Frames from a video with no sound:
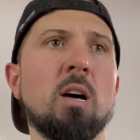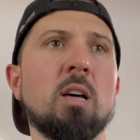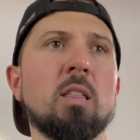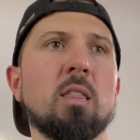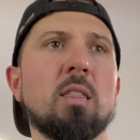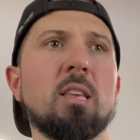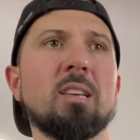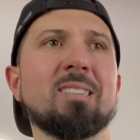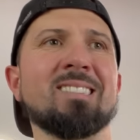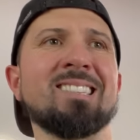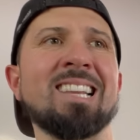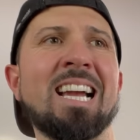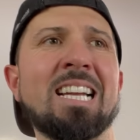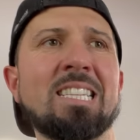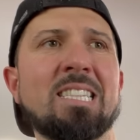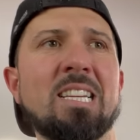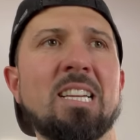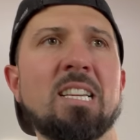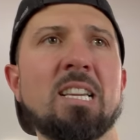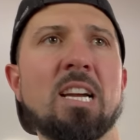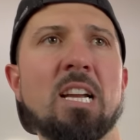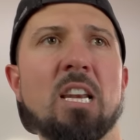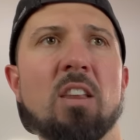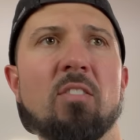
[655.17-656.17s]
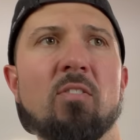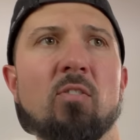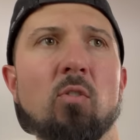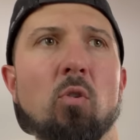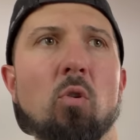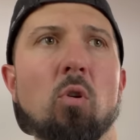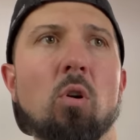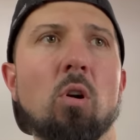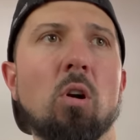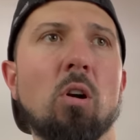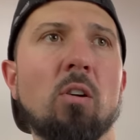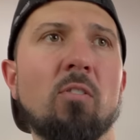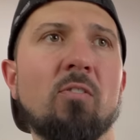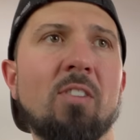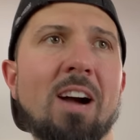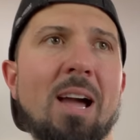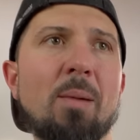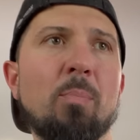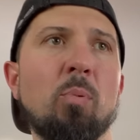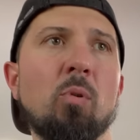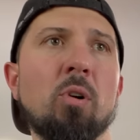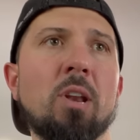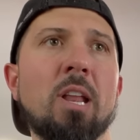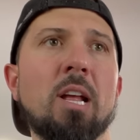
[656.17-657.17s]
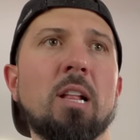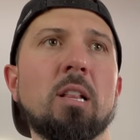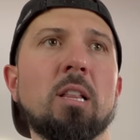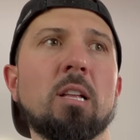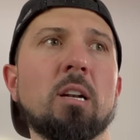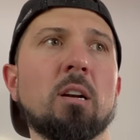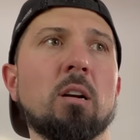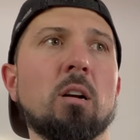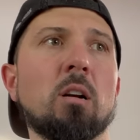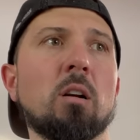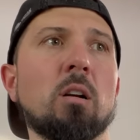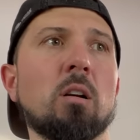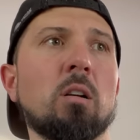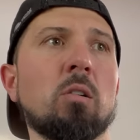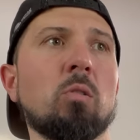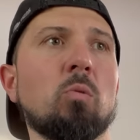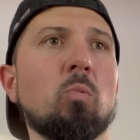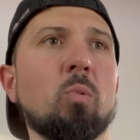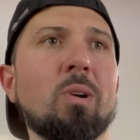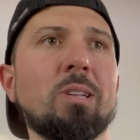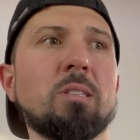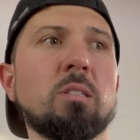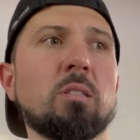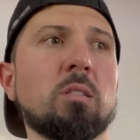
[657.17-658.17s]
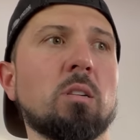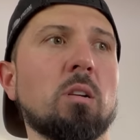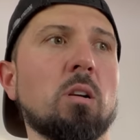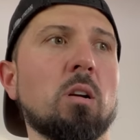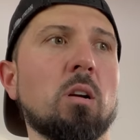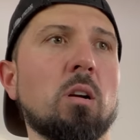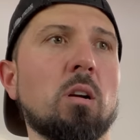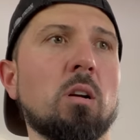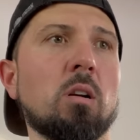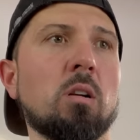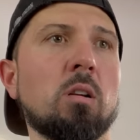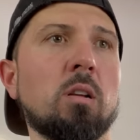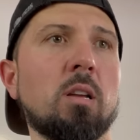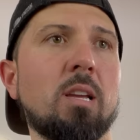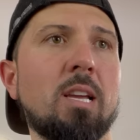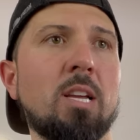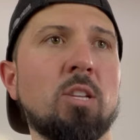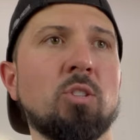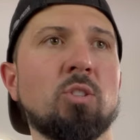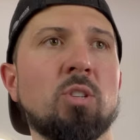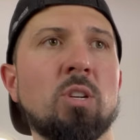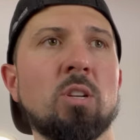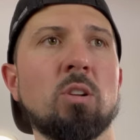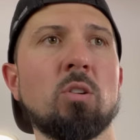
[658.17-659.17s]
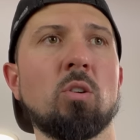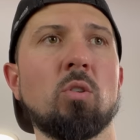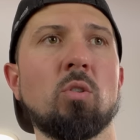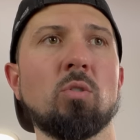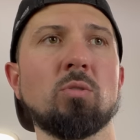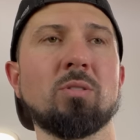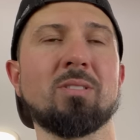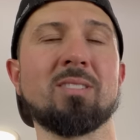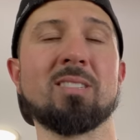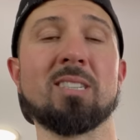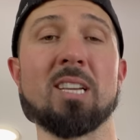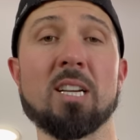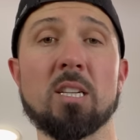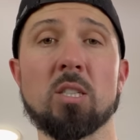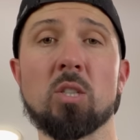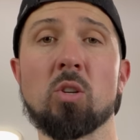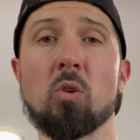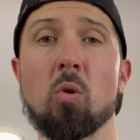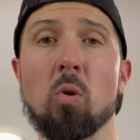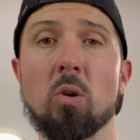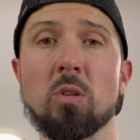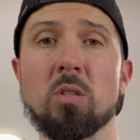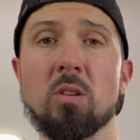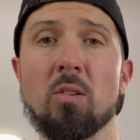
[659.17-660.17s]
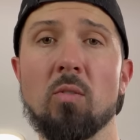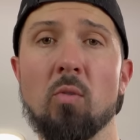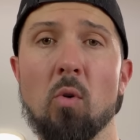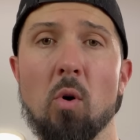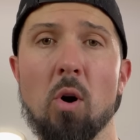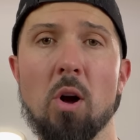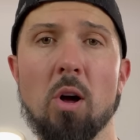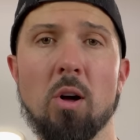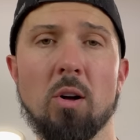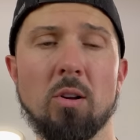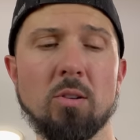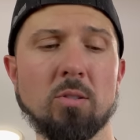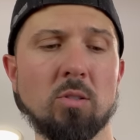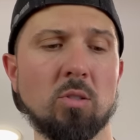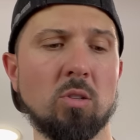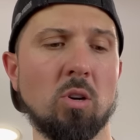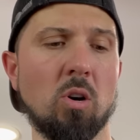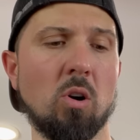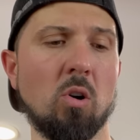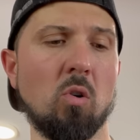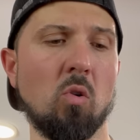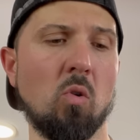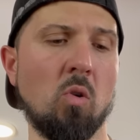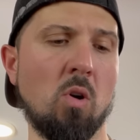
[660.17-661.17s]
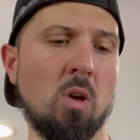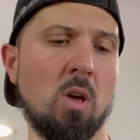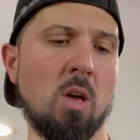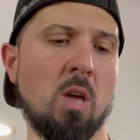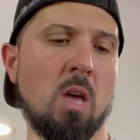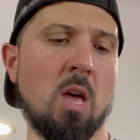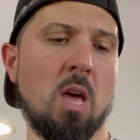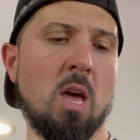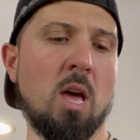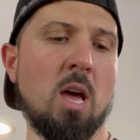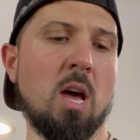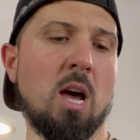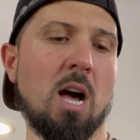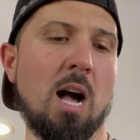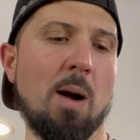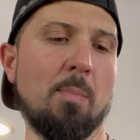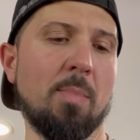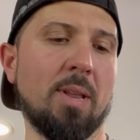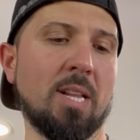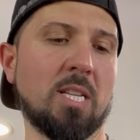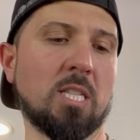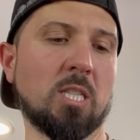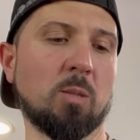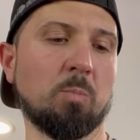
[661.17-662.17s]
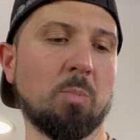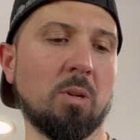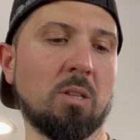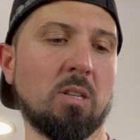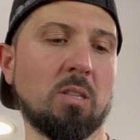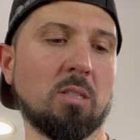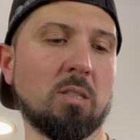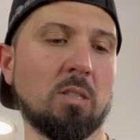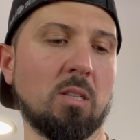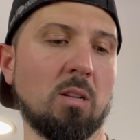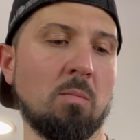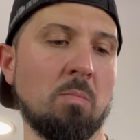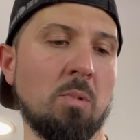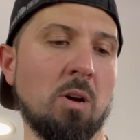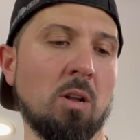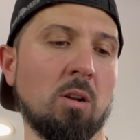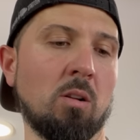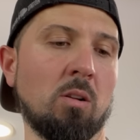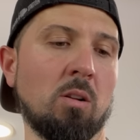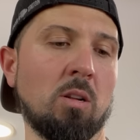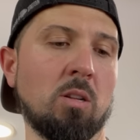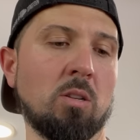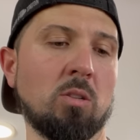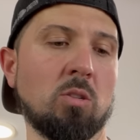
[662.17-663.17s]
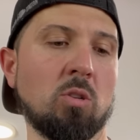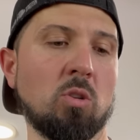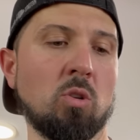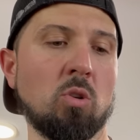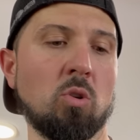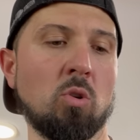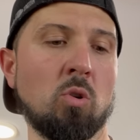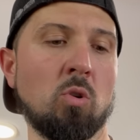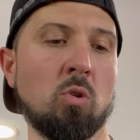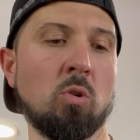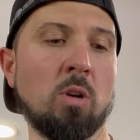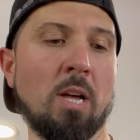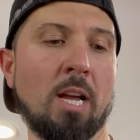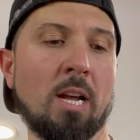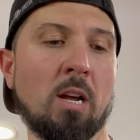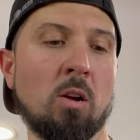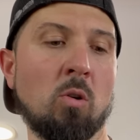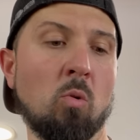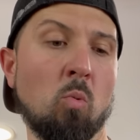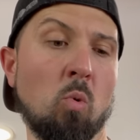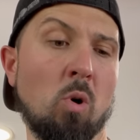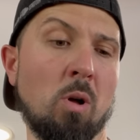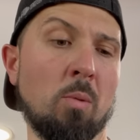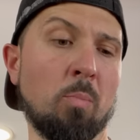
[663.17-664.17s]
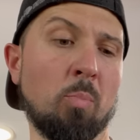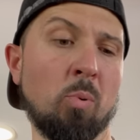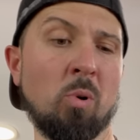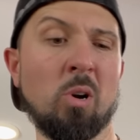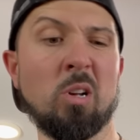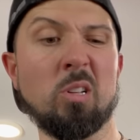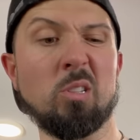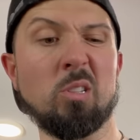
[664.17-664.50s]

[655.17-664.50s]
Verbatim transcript: this nineteen ninety-four five point eight liter Windsor engine holds six quarts of oil. So I'm going to split this in the middle and do like one point